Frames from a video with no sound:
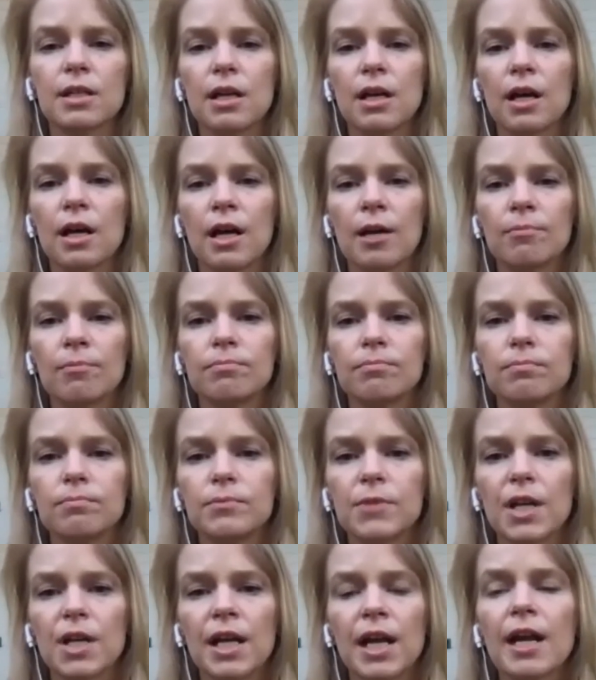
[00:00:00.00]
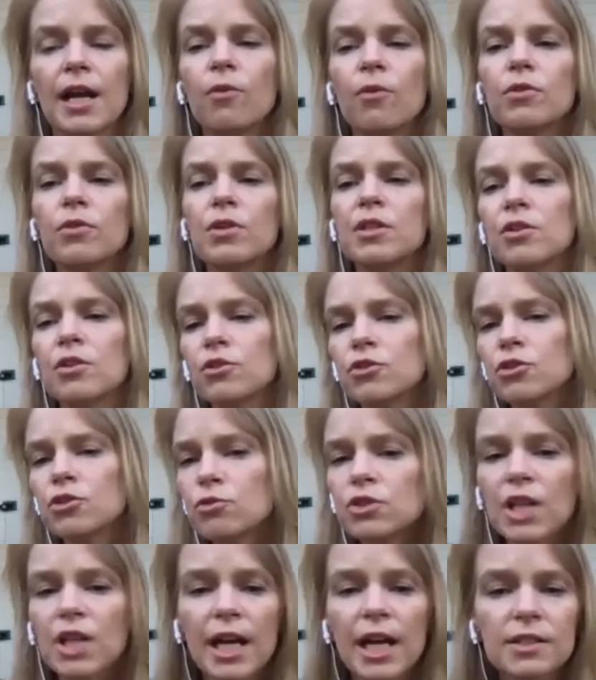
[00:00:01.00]
And I don't, there's no
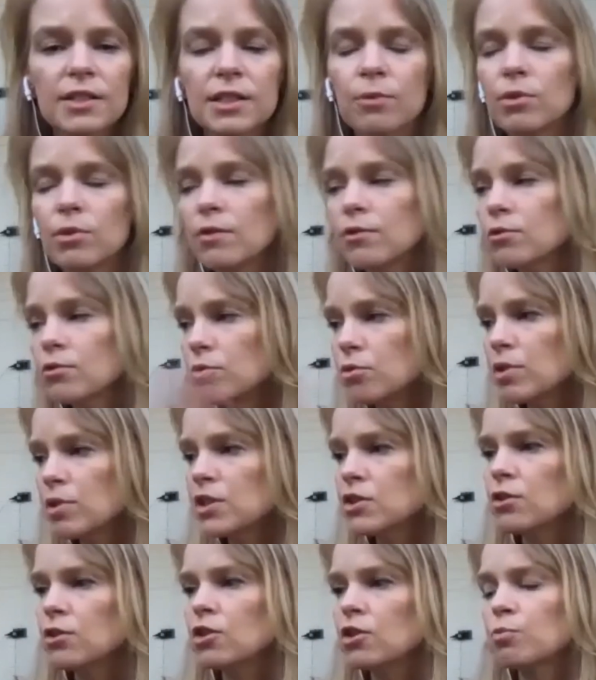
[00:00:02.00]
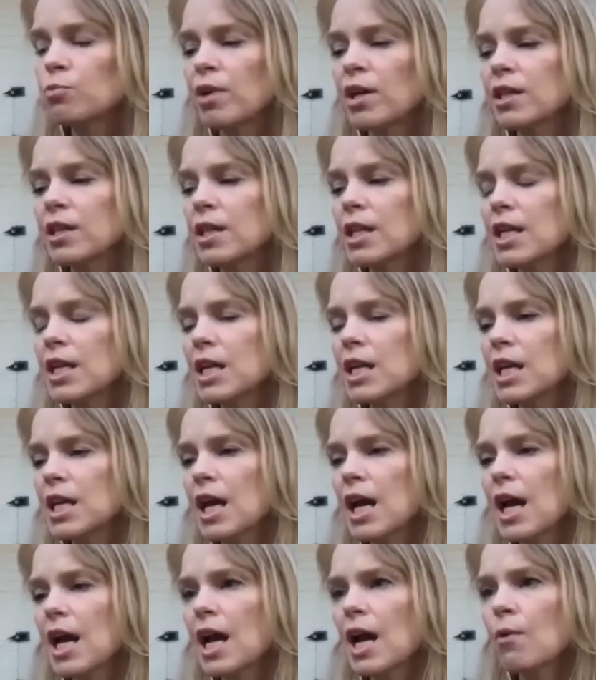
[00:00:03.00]
science, I would love to do research, but
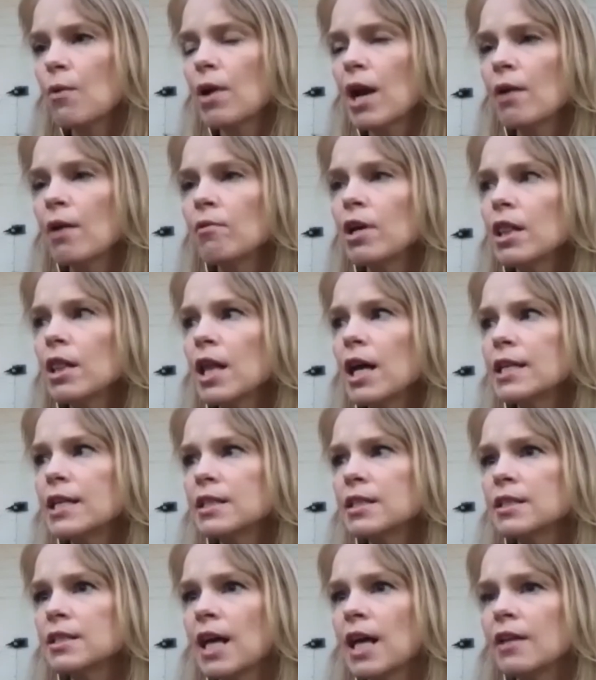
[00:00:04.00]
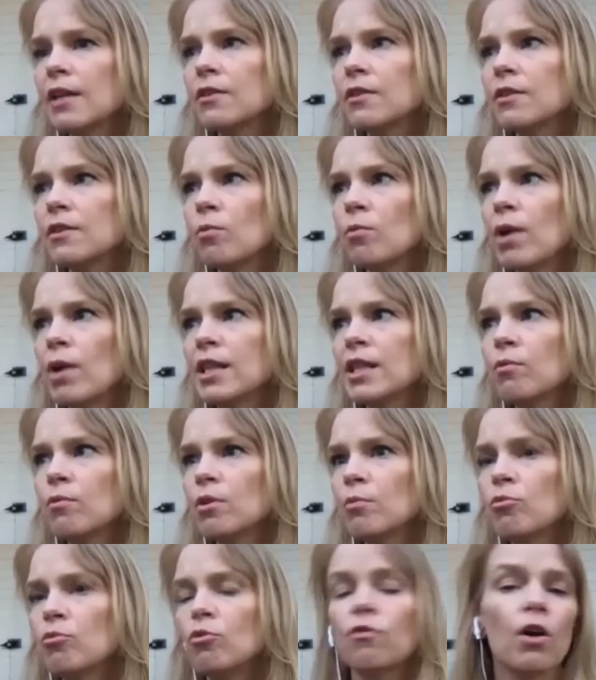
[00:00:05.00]
what I realize is that the way that we
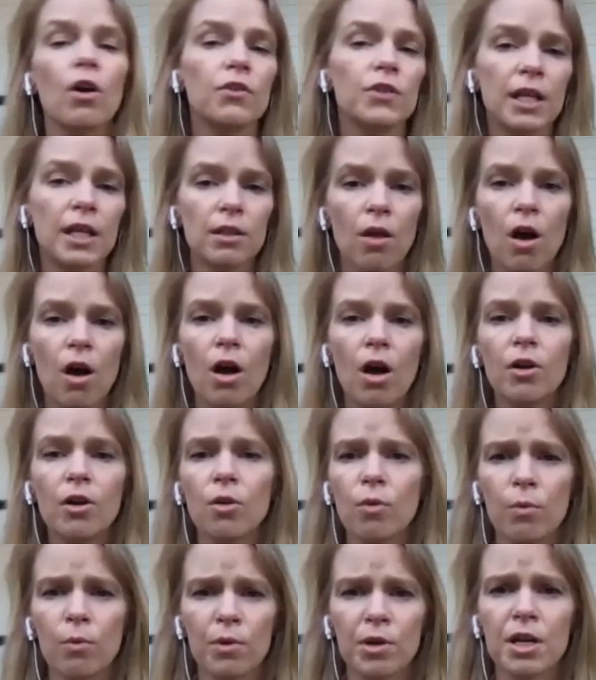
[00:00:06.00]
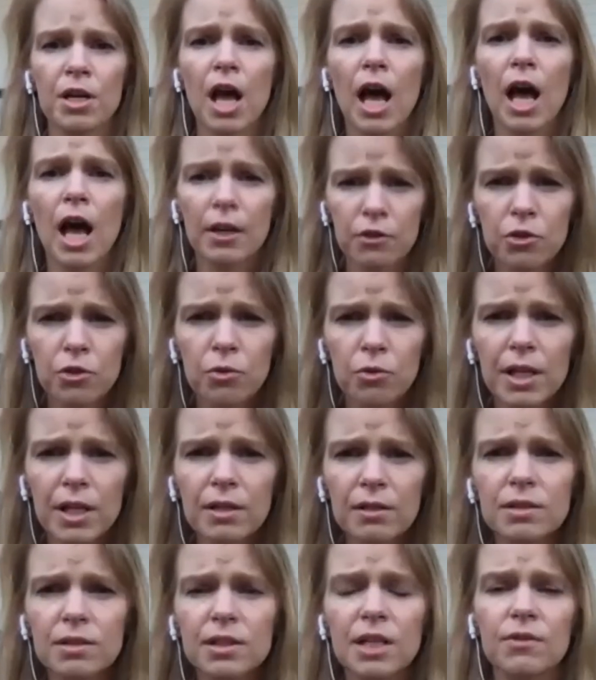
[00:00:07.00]
move all day long, or what we're not doing,
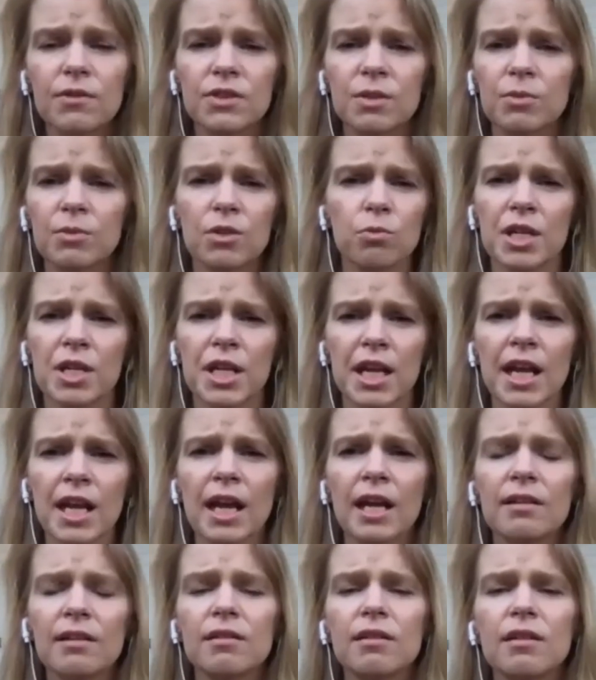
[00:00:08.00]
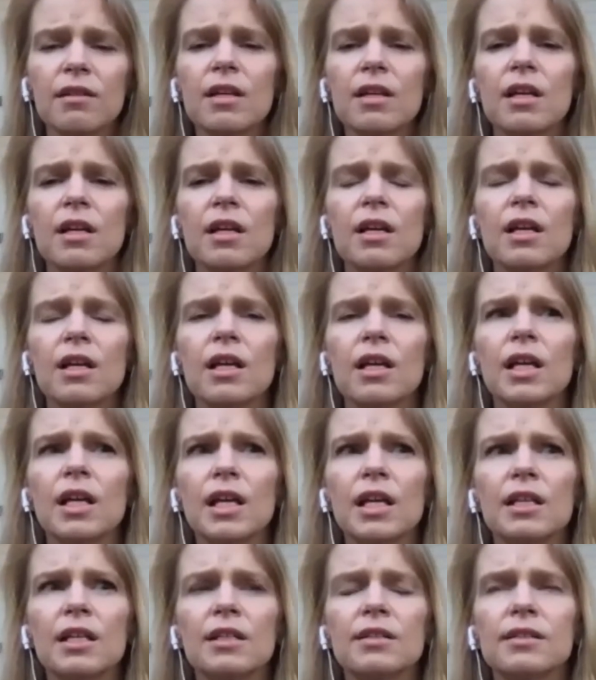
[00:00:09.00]
even sometimes we can't,
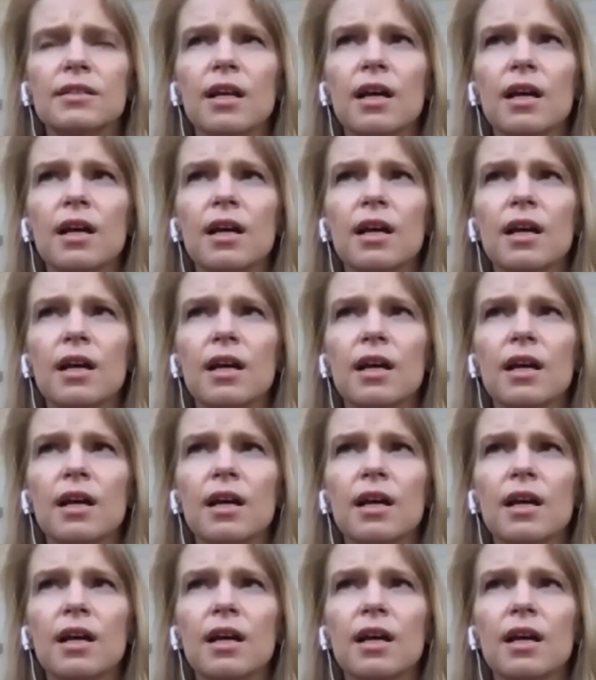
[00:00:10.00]
is